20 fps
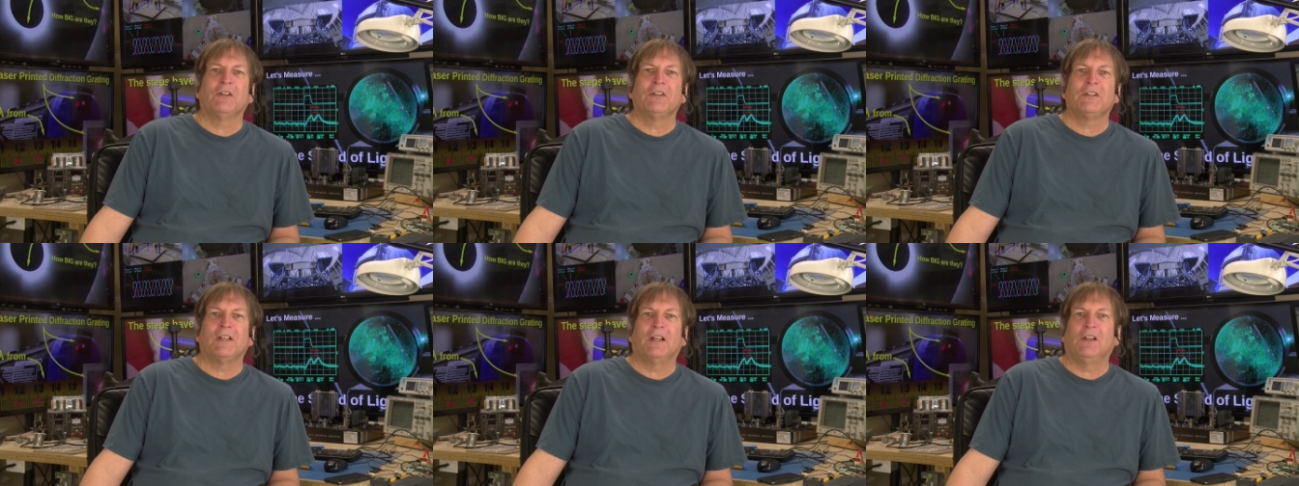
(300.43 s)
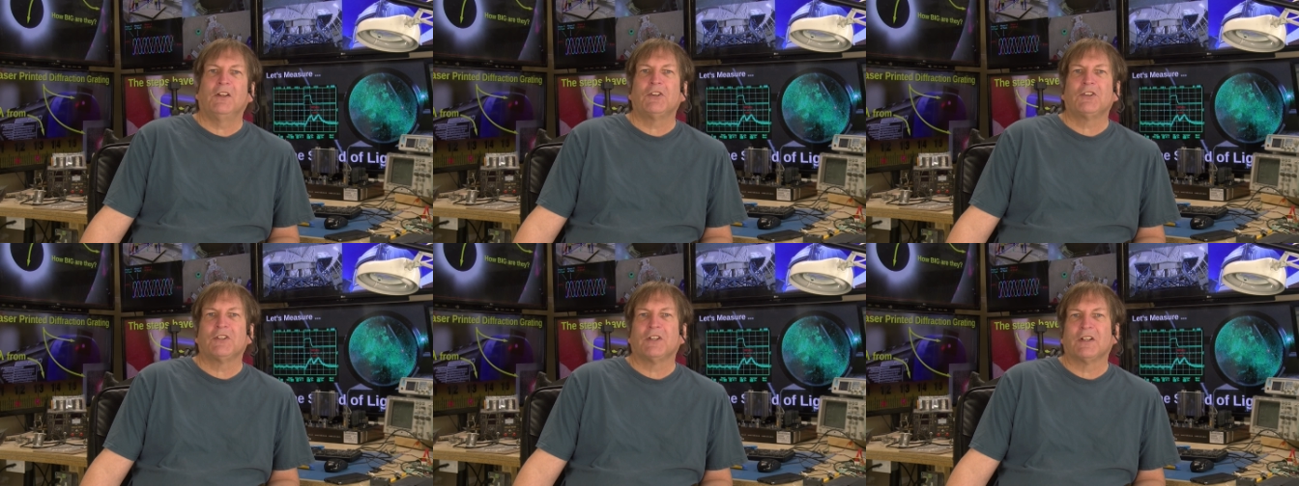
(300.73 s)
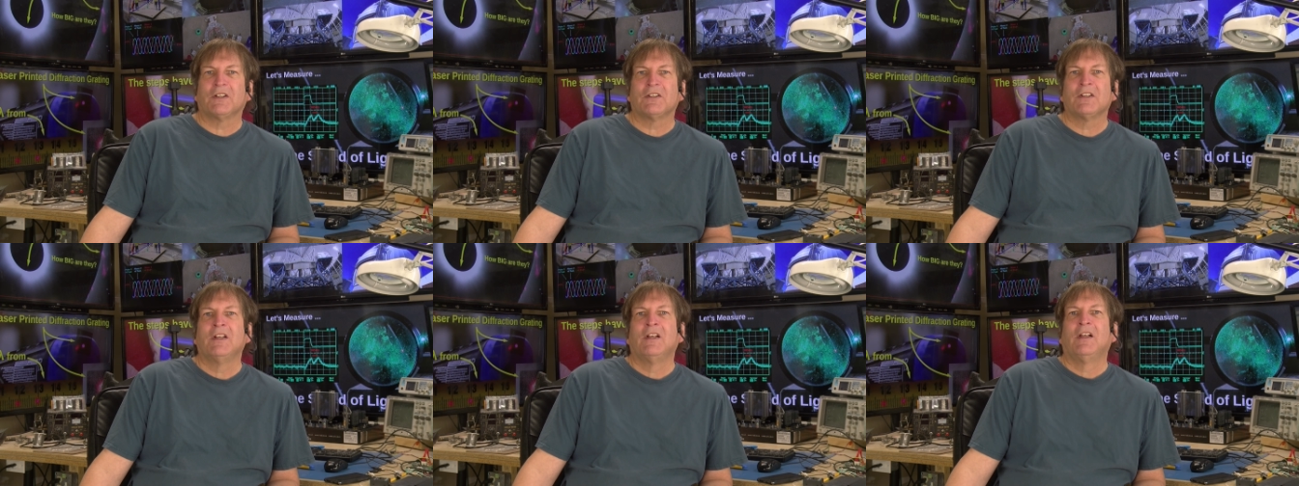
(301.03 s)

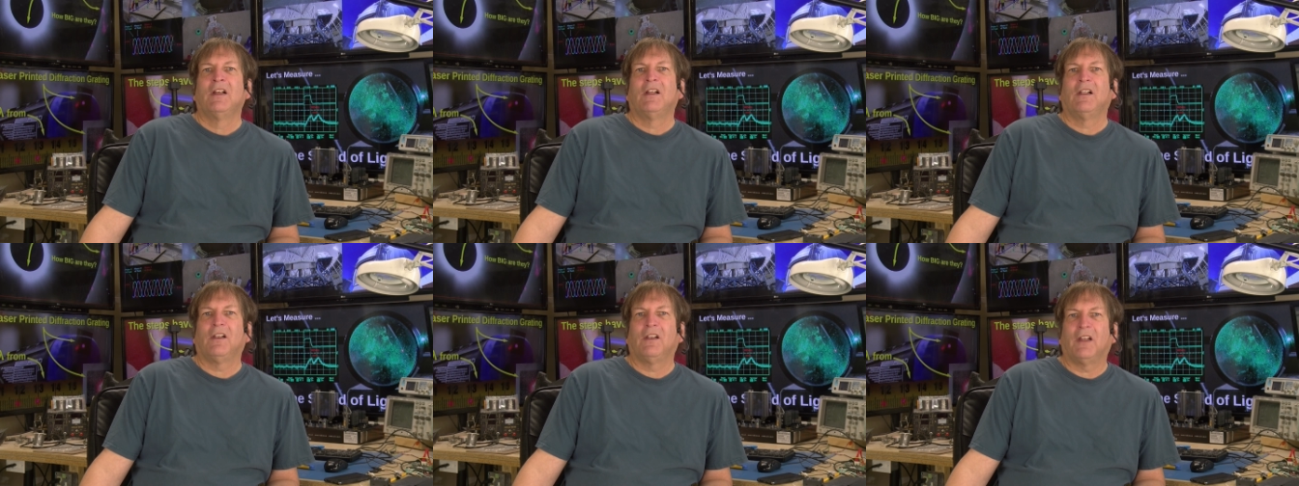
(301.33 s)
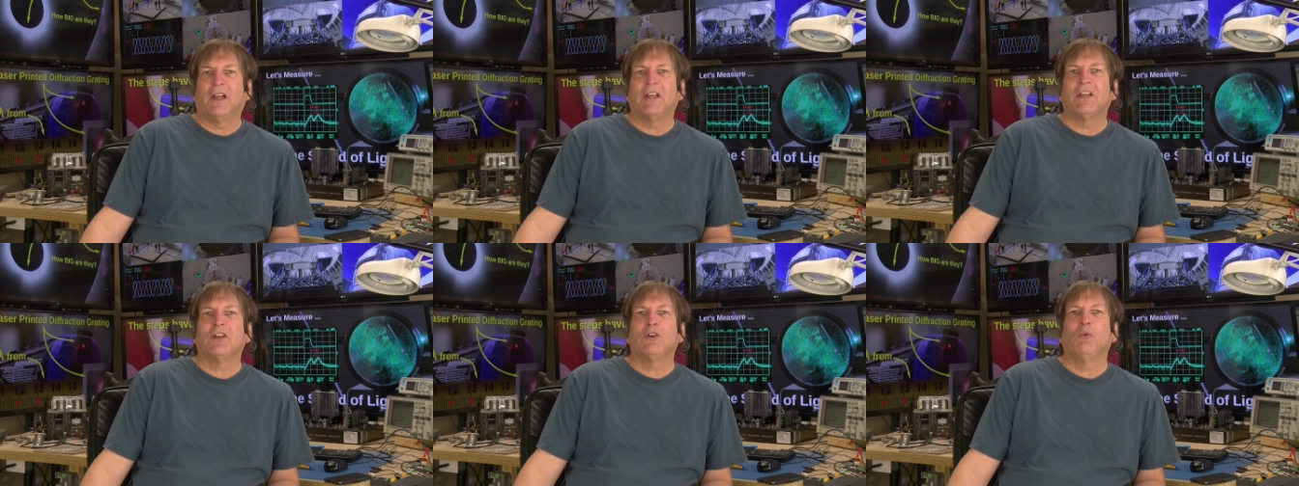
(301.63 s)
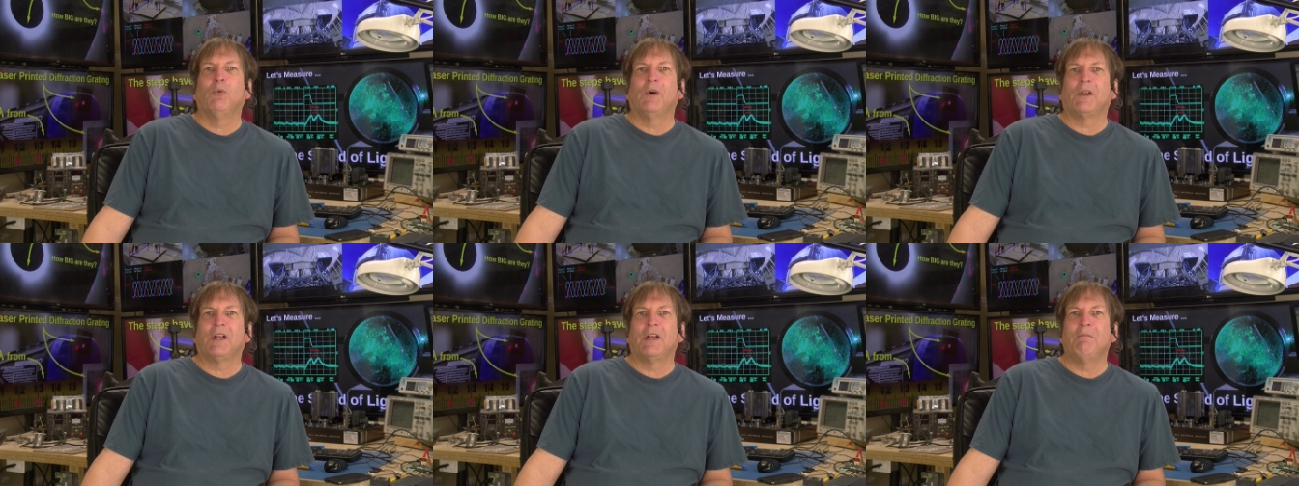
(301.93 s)
intelligence, like
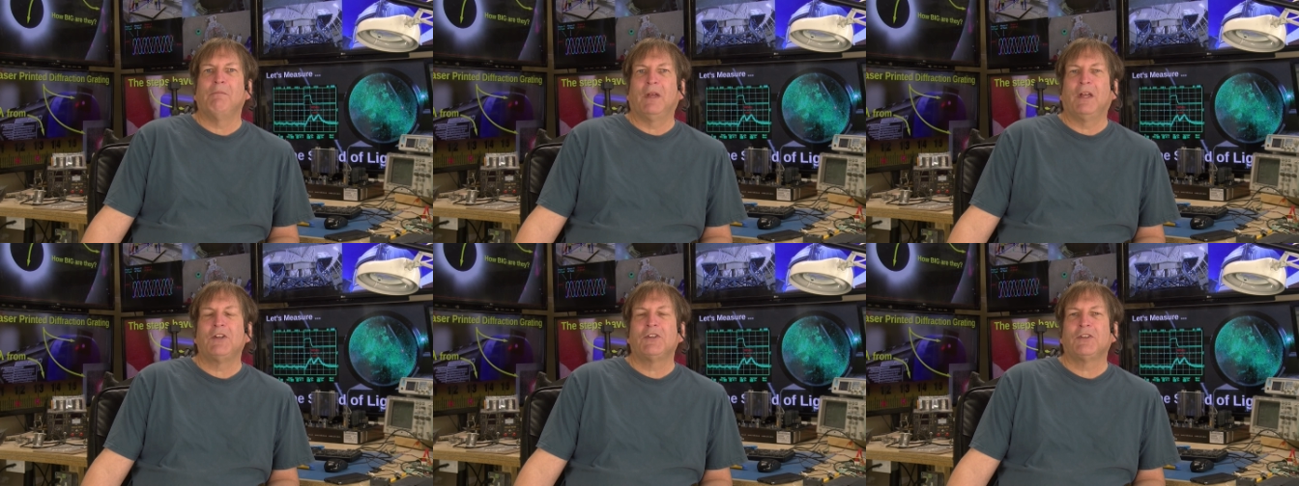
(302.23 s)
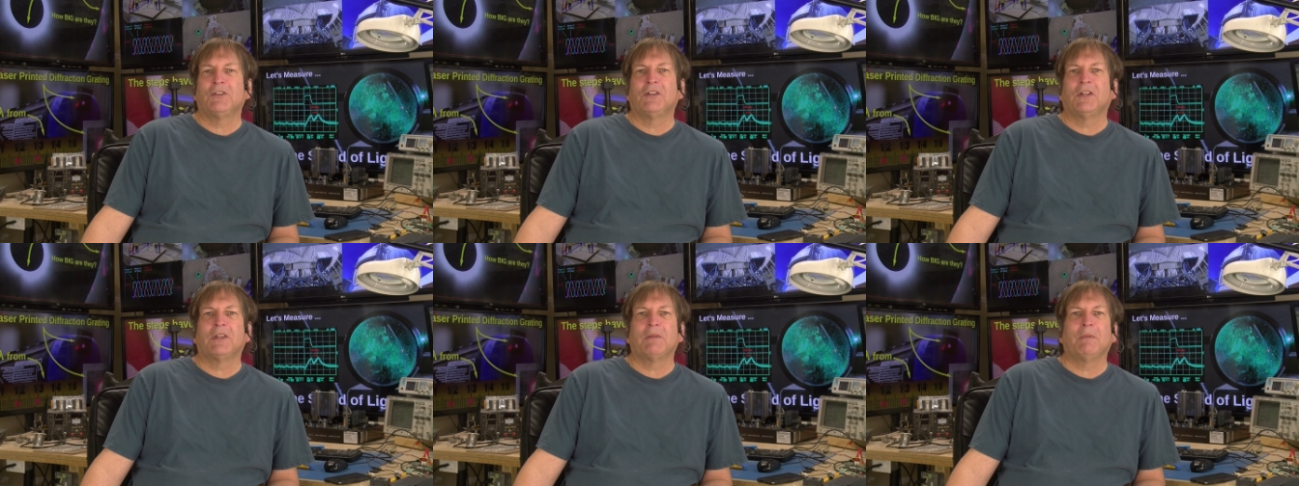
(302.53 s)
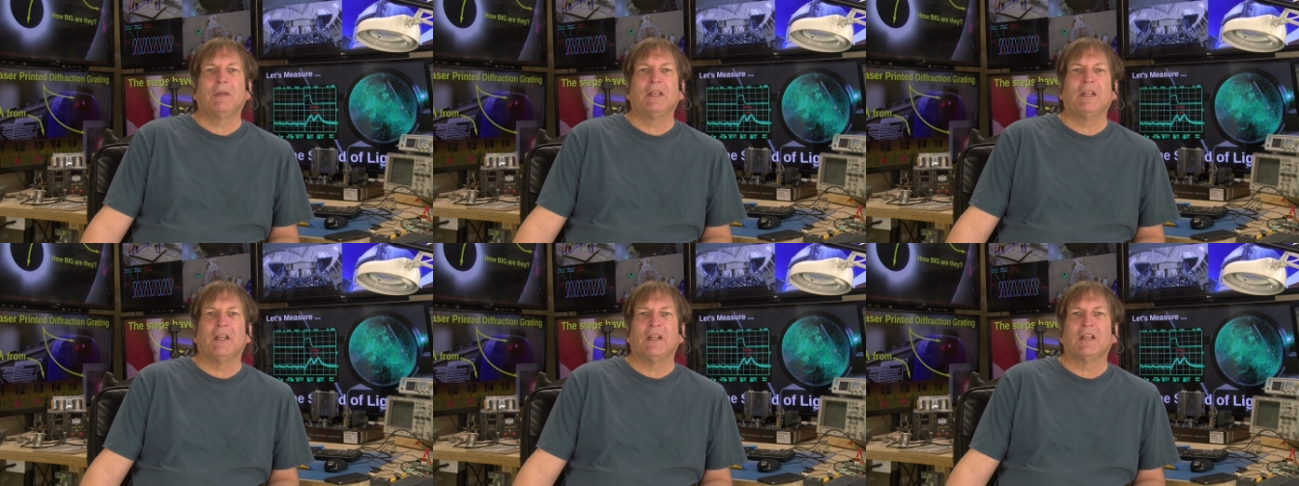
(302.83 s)
what I mentioned at the
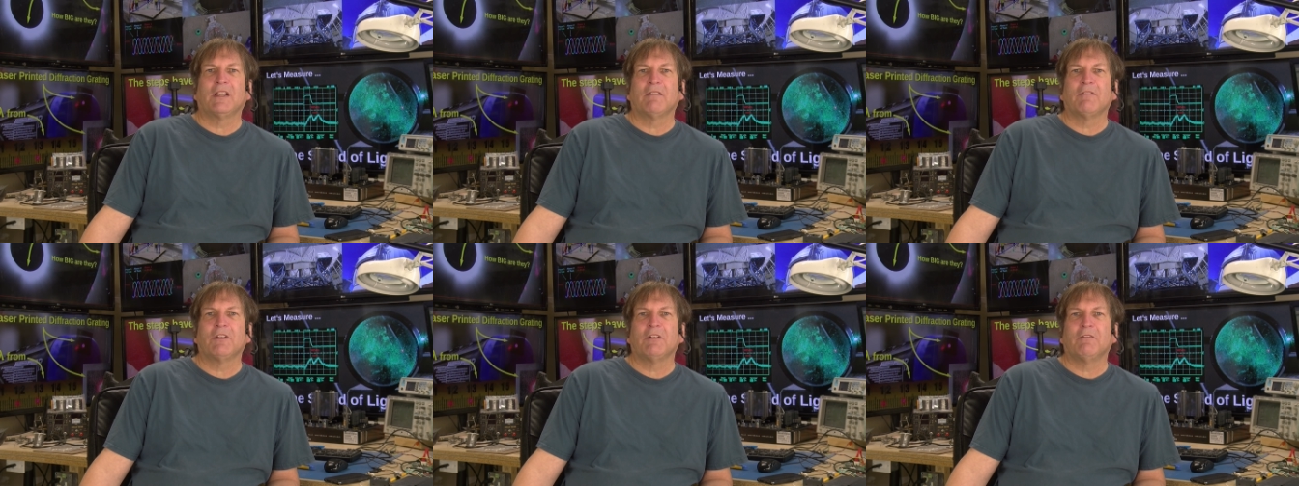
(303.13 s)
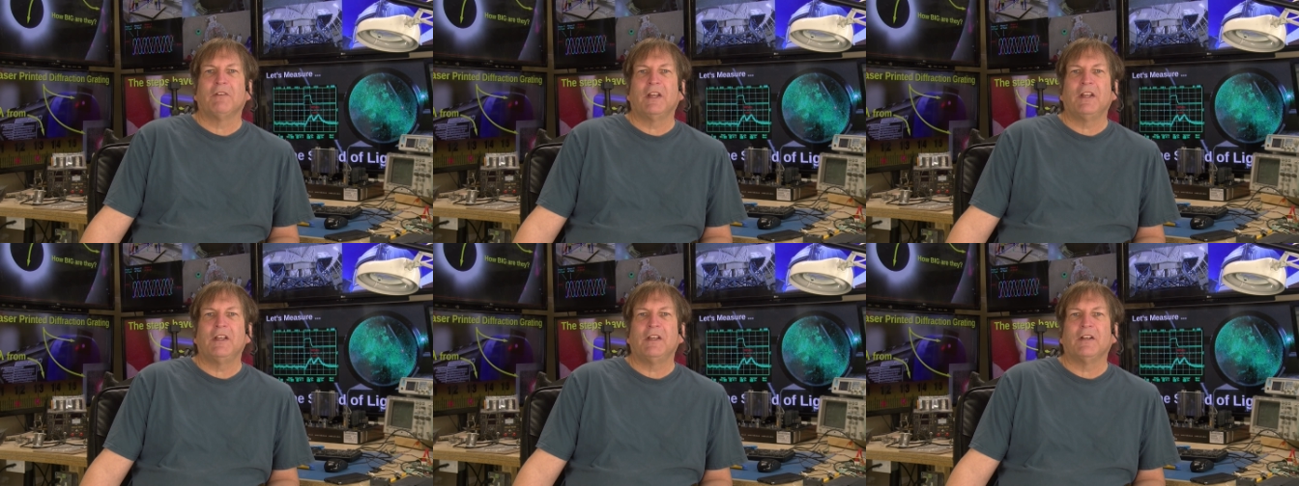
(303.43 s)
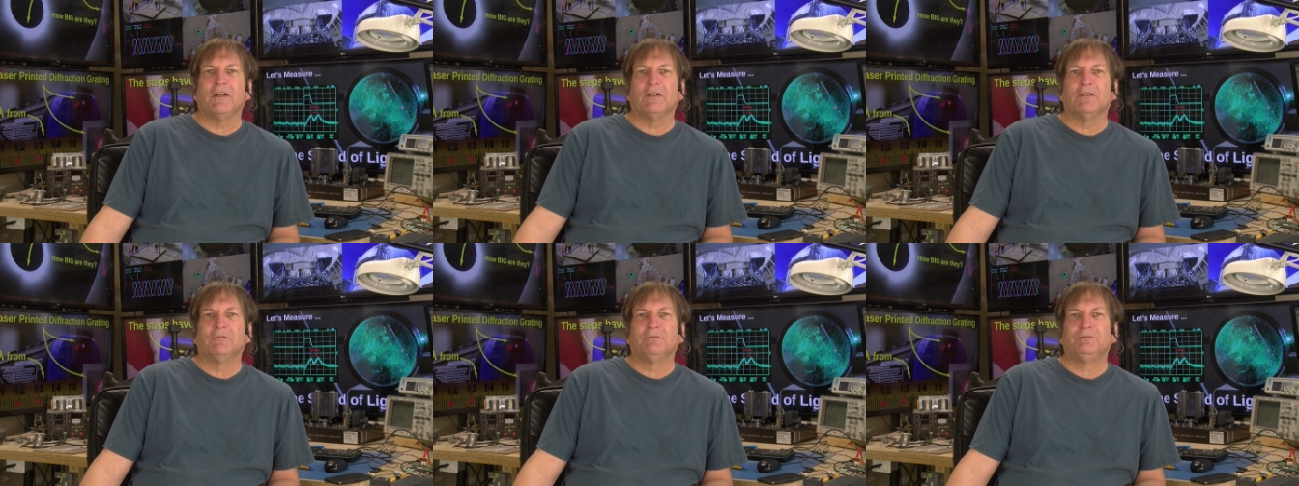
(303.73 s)
beginning of the
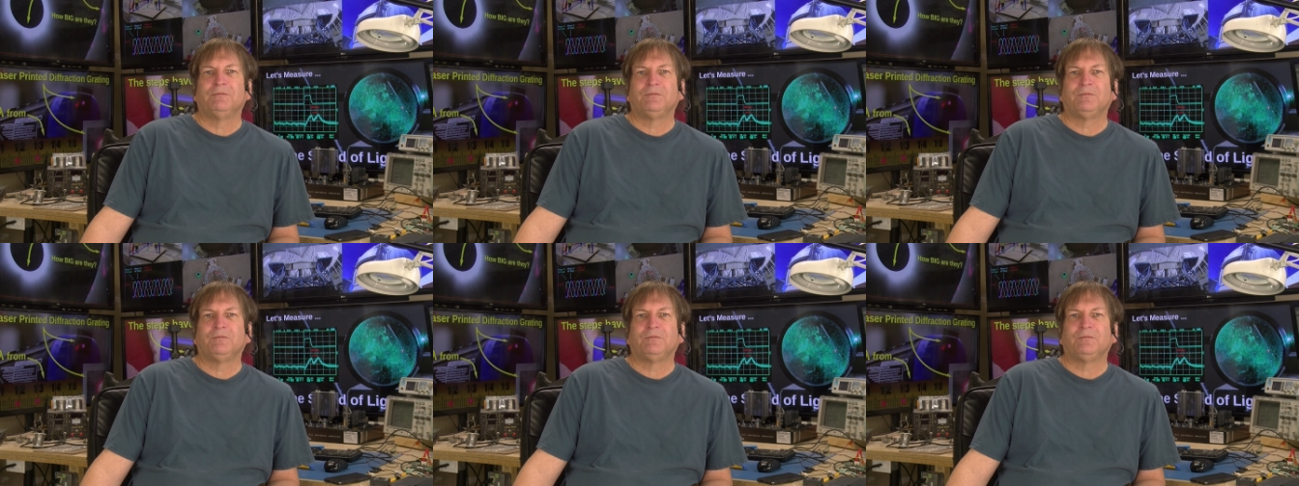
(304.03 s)
video.